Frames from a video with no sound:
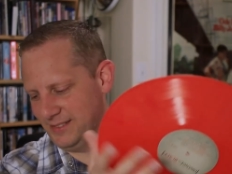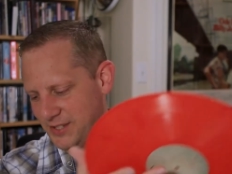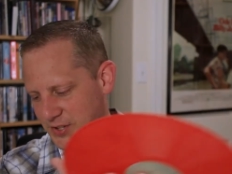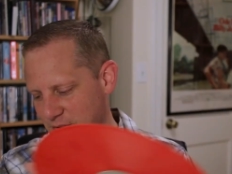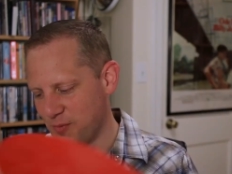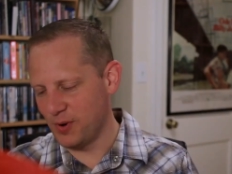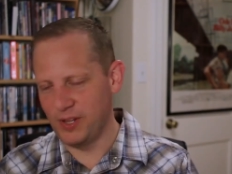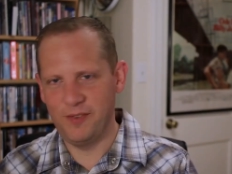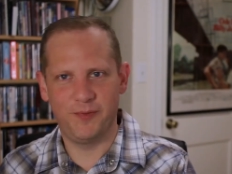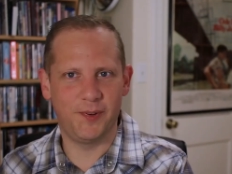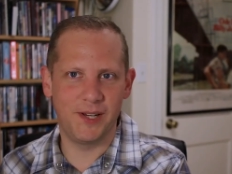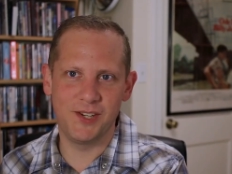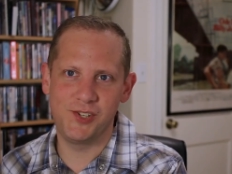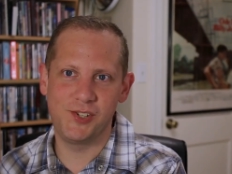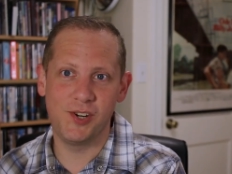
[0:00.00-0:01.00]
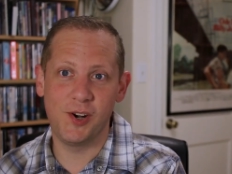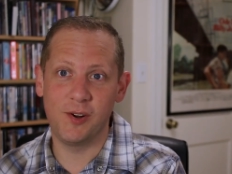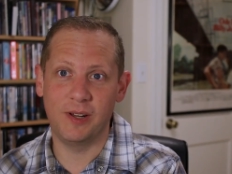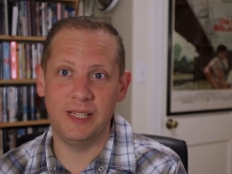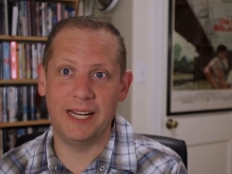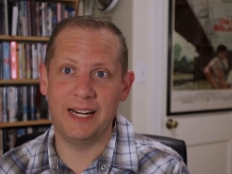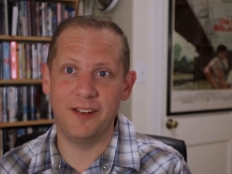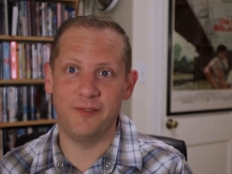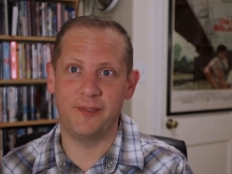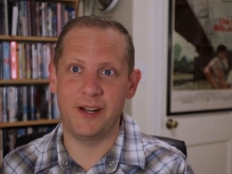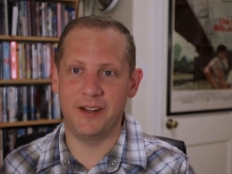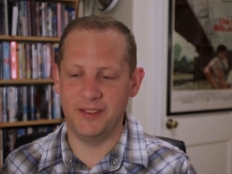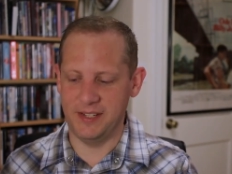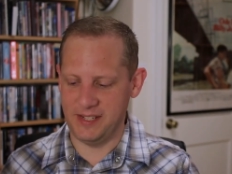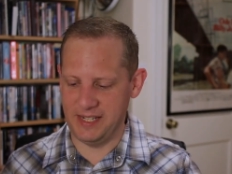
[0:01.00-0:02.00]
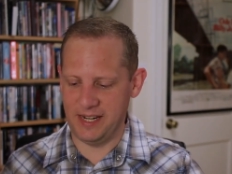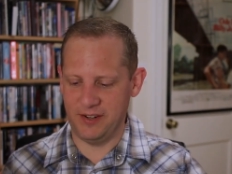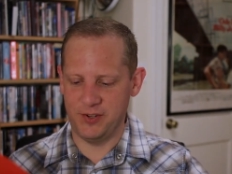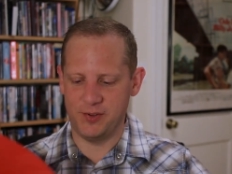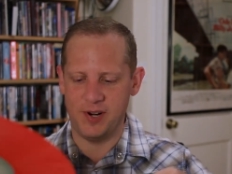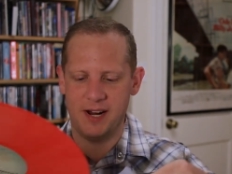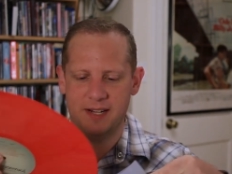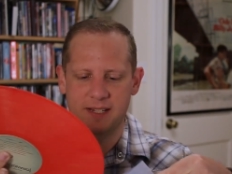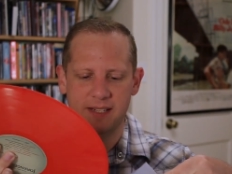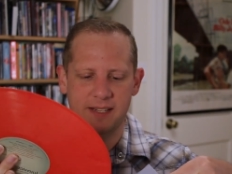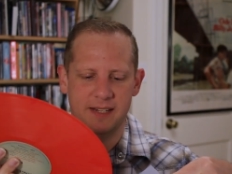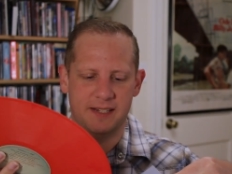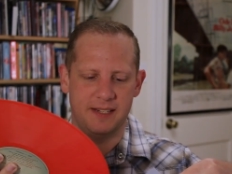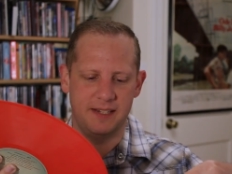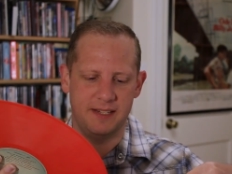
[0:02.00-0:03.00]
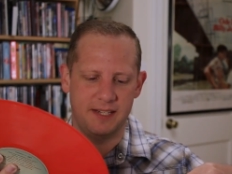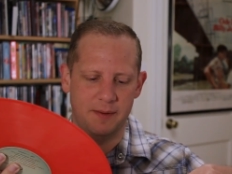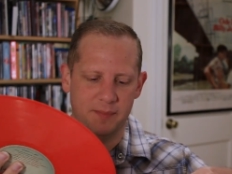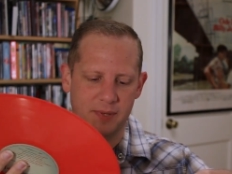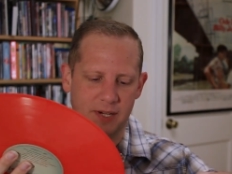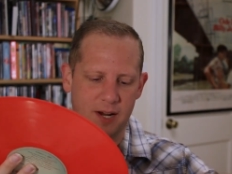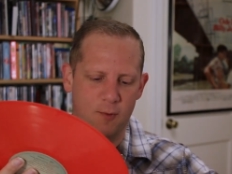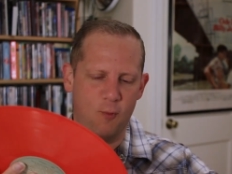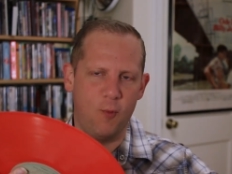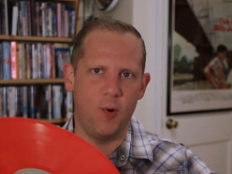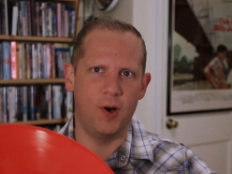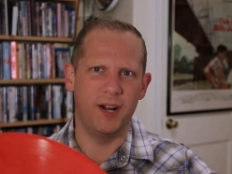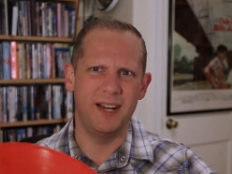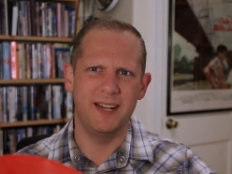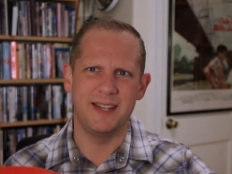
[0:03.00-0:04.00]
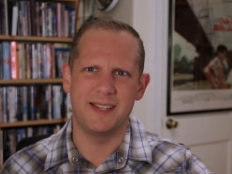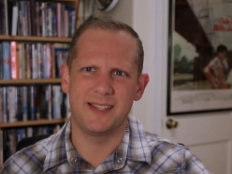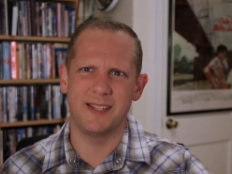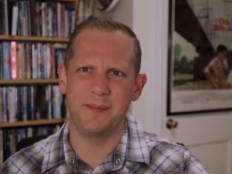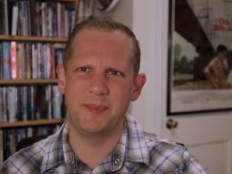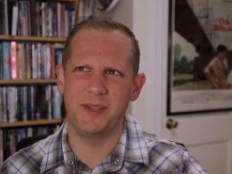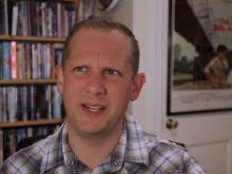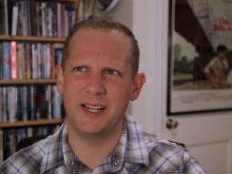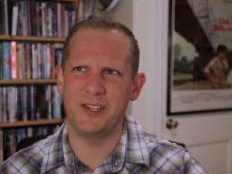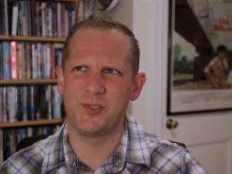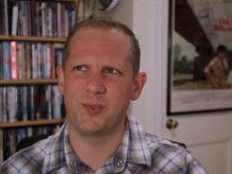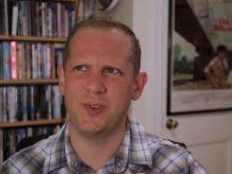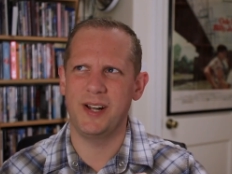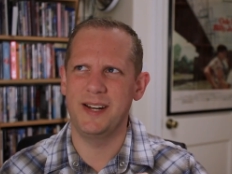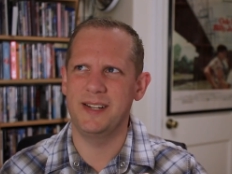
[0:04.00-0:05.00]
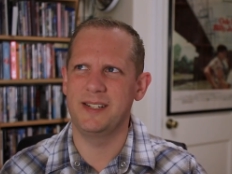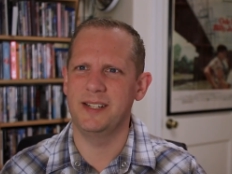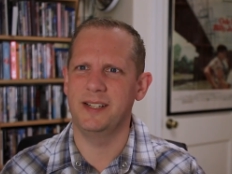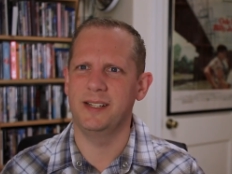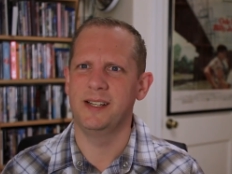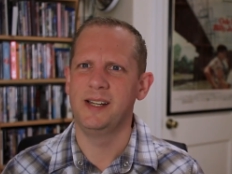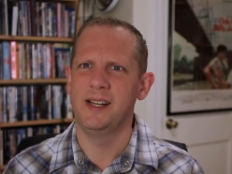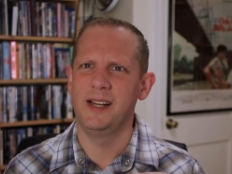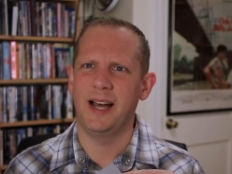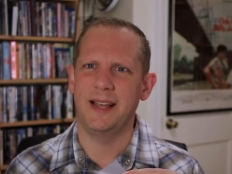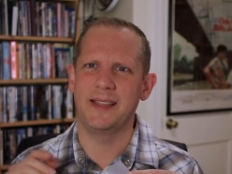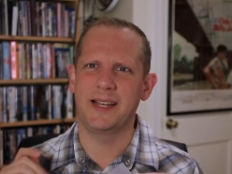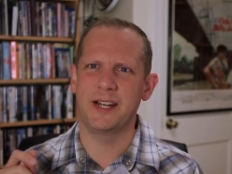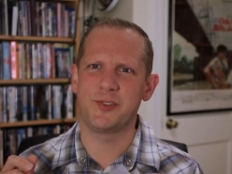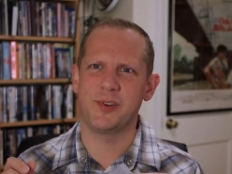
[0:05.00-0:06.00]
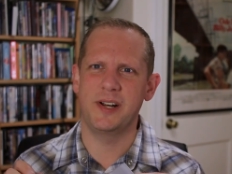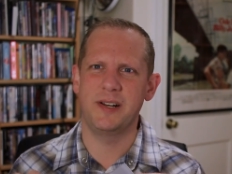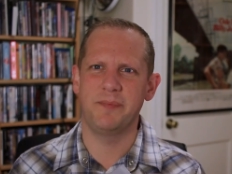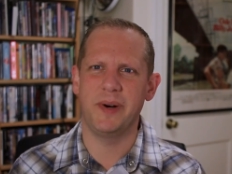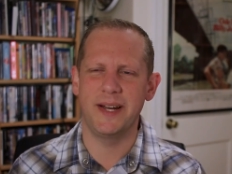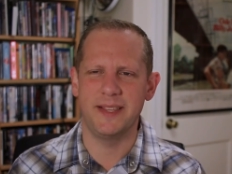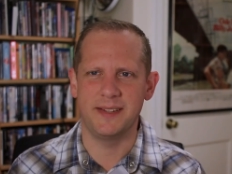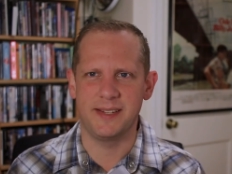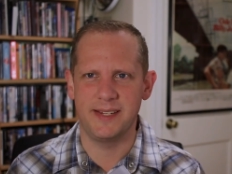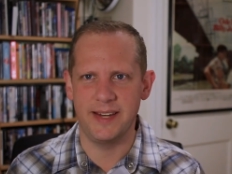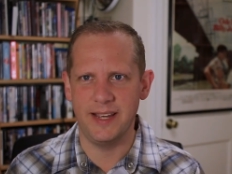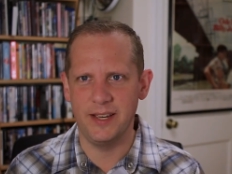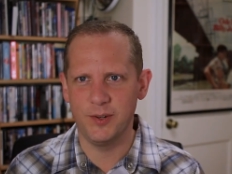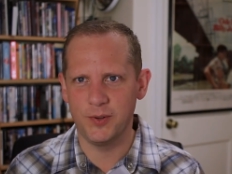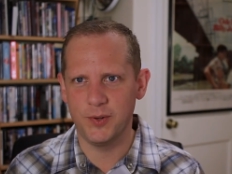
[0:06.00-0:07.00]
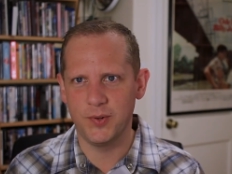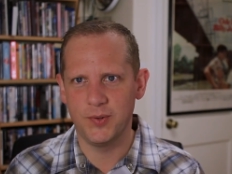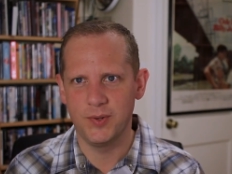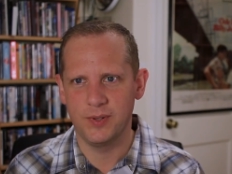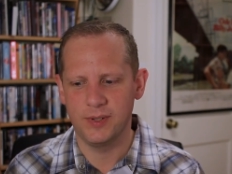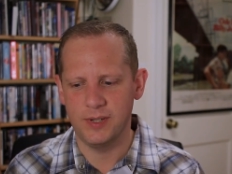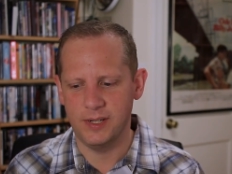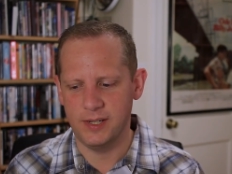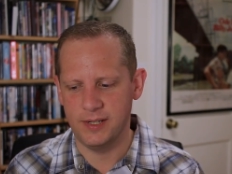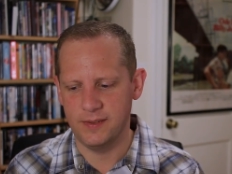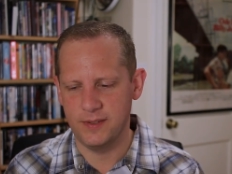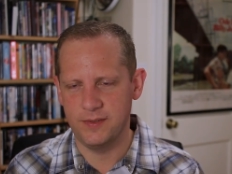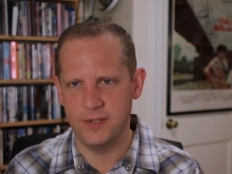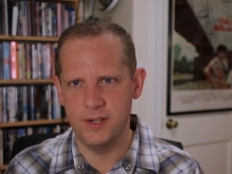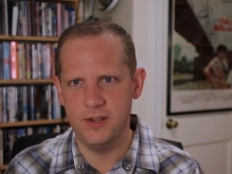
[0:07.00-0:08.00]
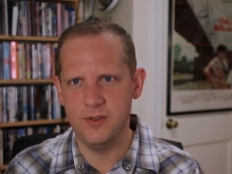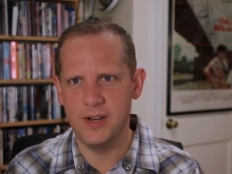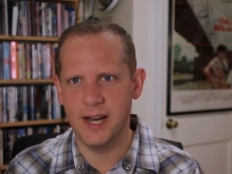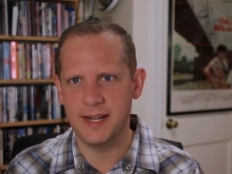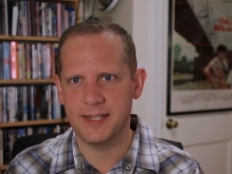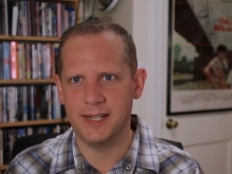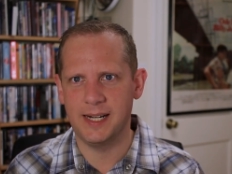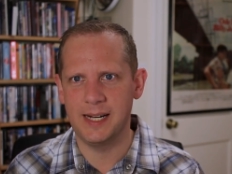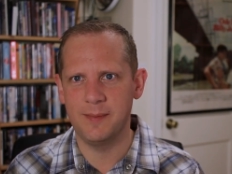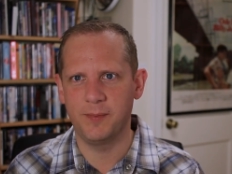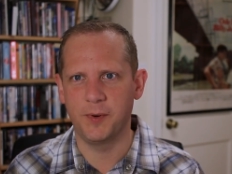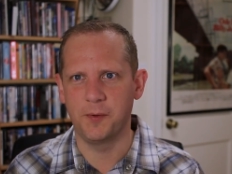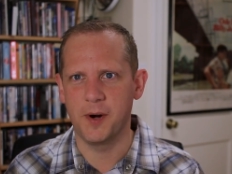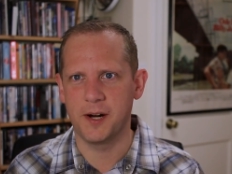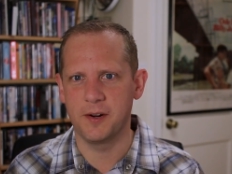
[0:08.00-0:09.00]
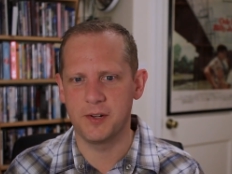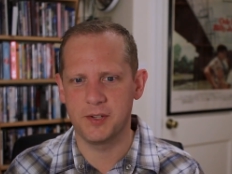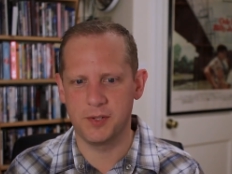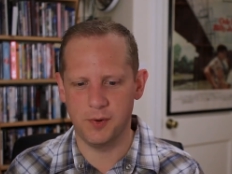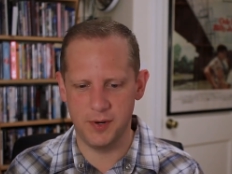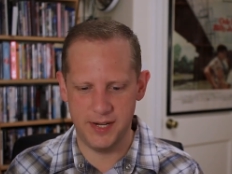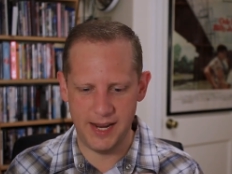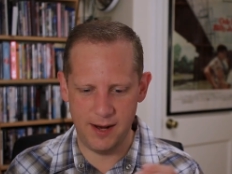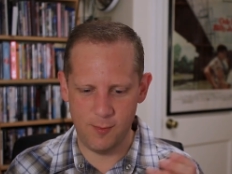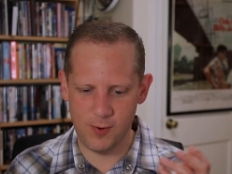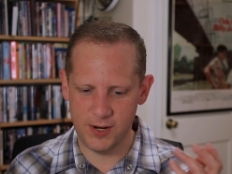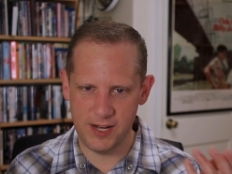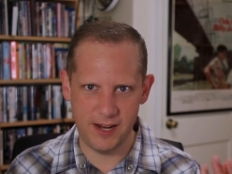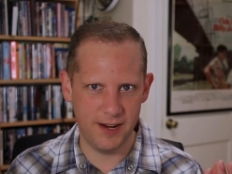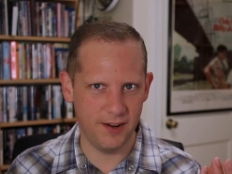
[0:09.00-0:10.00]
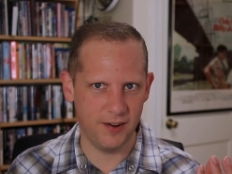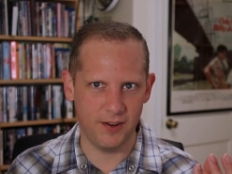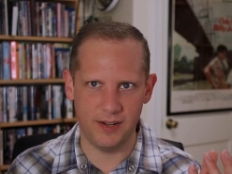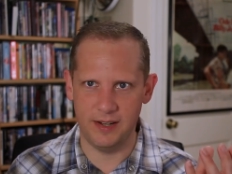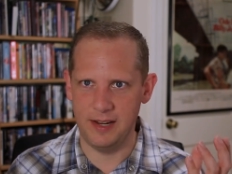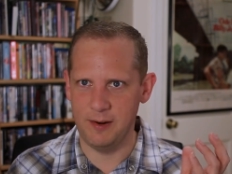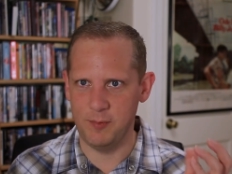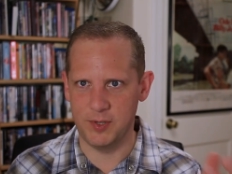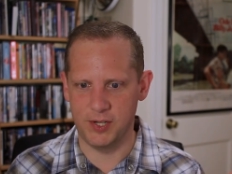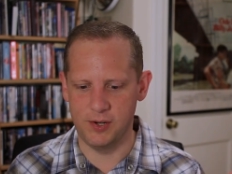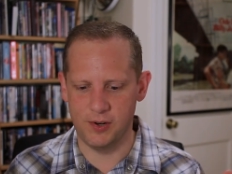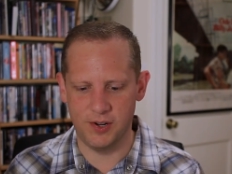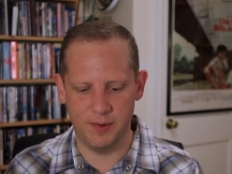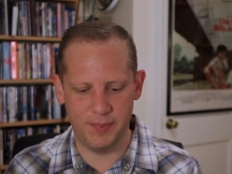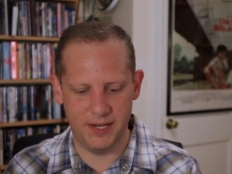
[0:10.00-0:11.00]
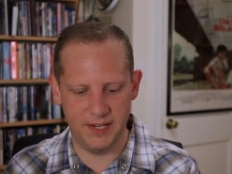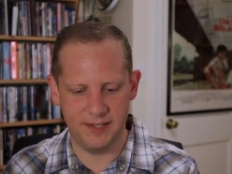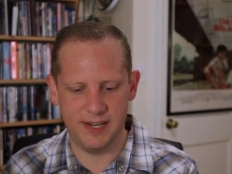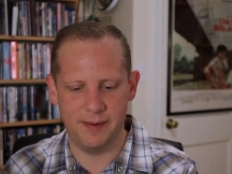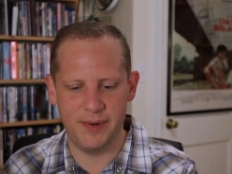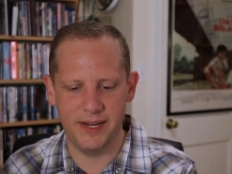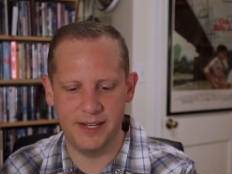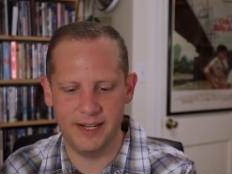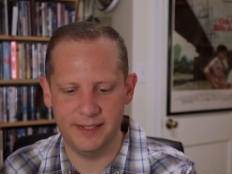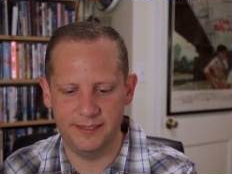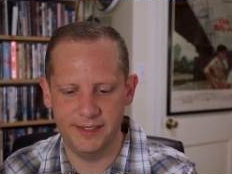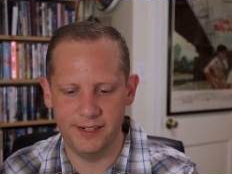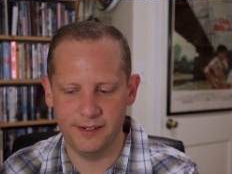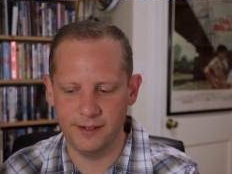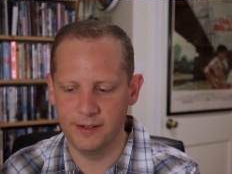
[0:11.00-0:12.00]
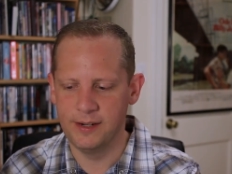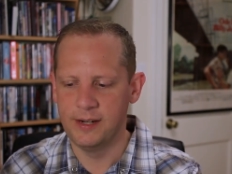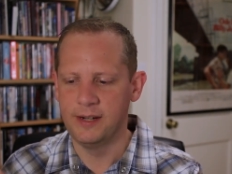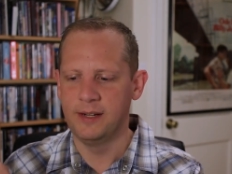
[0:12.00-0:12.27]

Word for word: just a really fun show. Glad I found the soundtrack to this. It's something I wanted. It's something I tried to, I think I tried to buy the single uh, So You Got Time for Record Store Day one year, and it was gone by the time I got there.